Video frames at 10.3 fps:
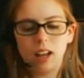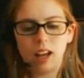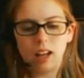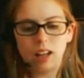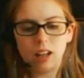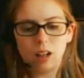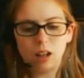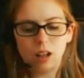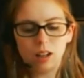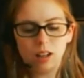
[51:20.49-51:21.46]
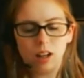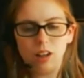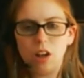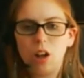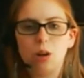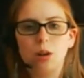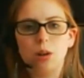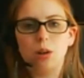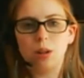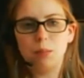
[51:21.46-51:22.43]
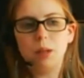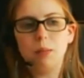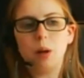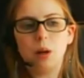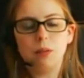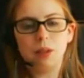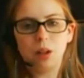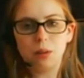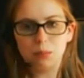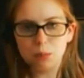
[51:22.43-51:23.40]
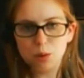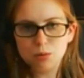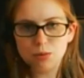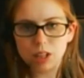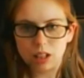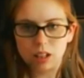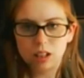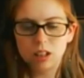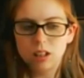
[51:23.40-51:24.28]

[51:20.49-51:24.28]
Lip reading: a another to be part of another movie,